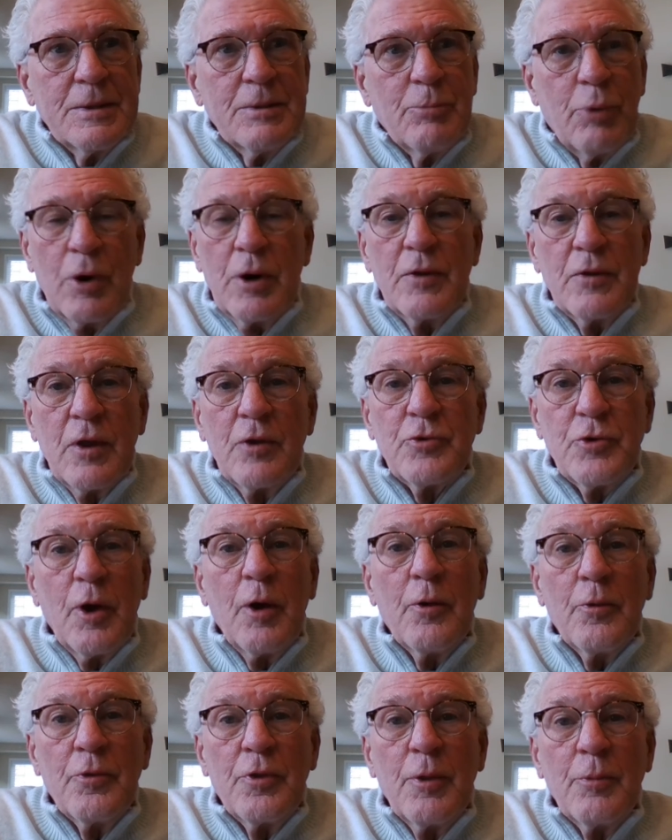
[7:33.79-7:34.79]
putting
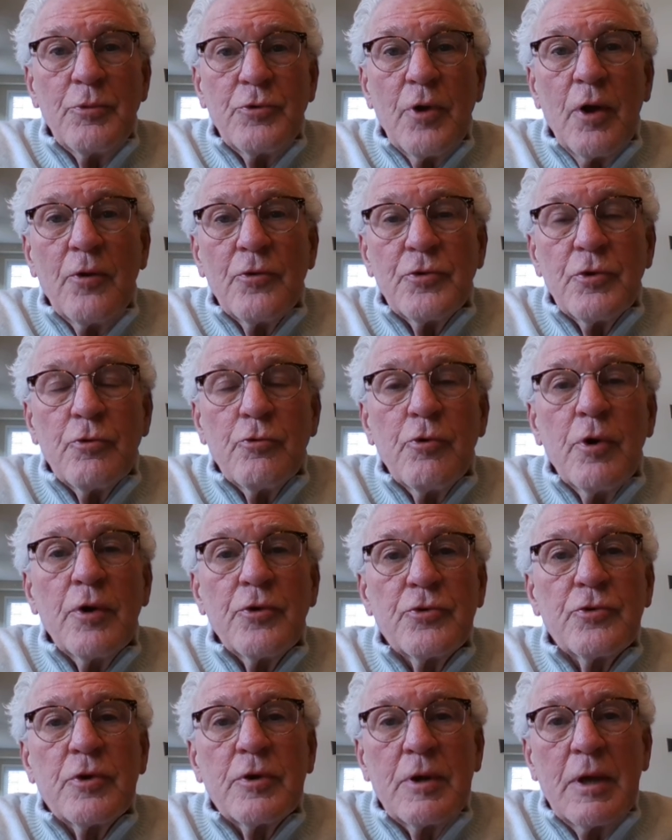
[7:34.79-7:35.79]
themselves at
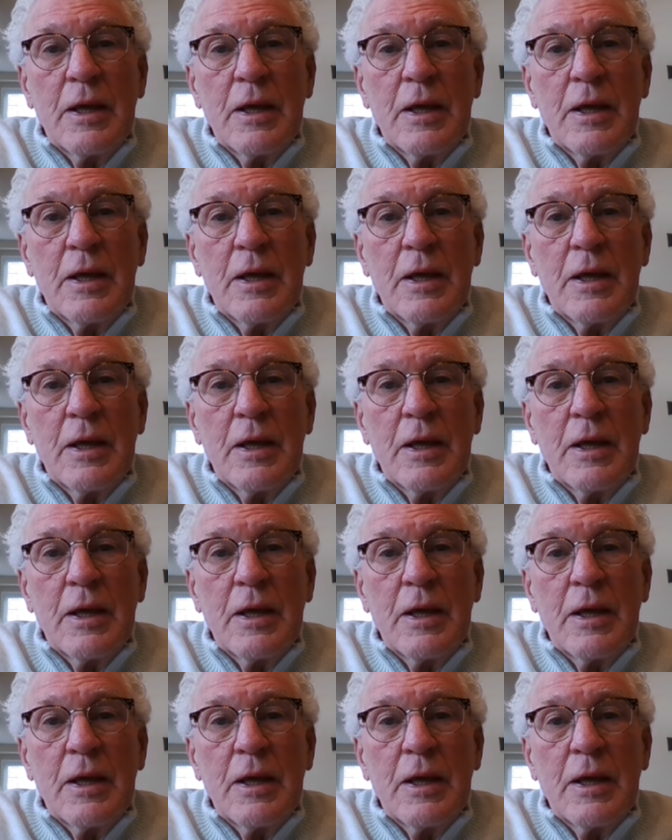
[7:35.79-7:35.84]
risk